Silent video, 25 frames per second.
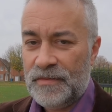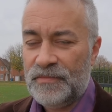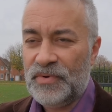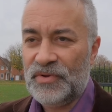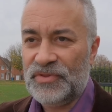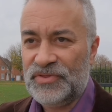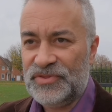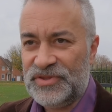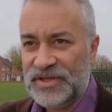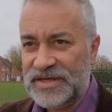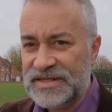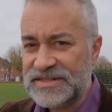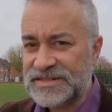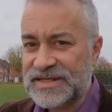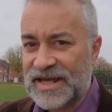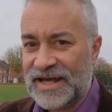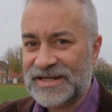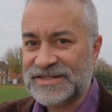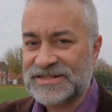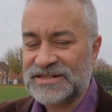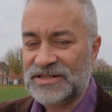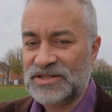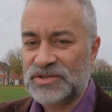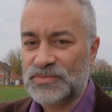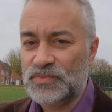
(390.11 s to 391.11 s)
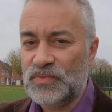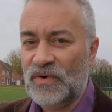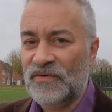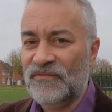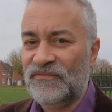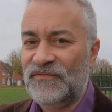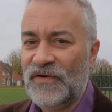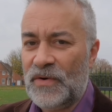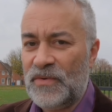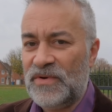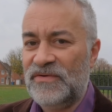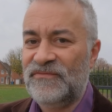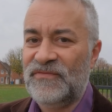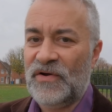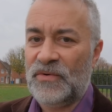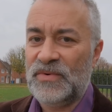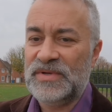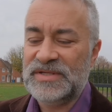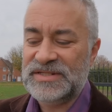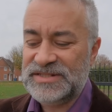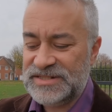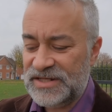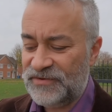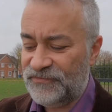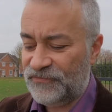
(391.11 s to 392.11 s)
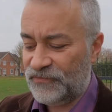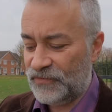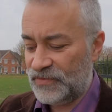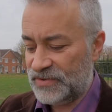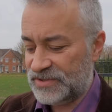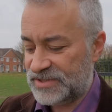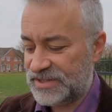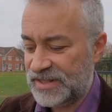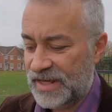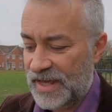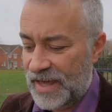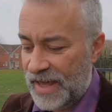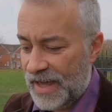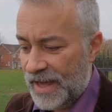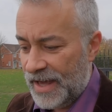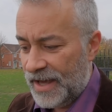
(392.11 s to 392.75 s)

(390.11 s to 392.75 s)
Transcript: But these castles were very, very different.